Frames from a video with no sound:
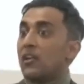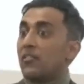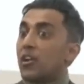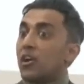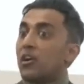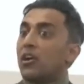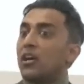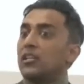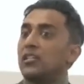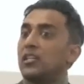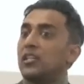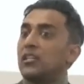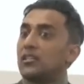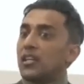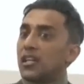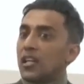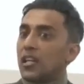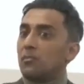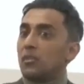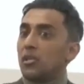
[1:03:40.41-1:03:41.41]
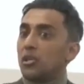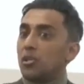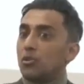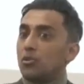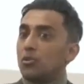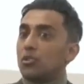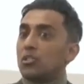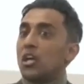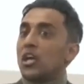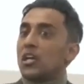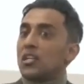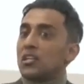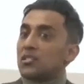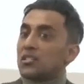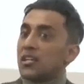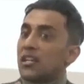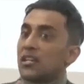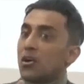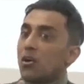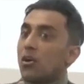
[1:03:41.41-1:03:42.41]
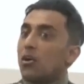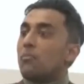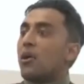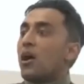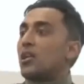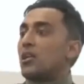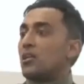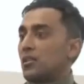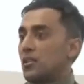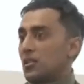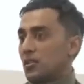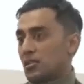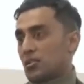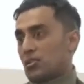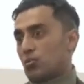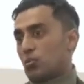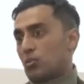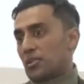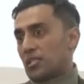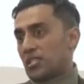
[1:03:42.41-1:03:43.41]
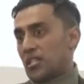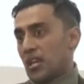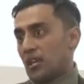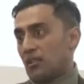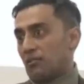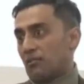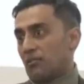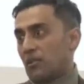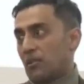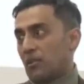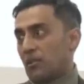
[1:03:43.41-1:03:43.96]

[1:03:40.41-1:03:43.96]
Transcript: There are hadith that can be used to say that all monotheists will be saved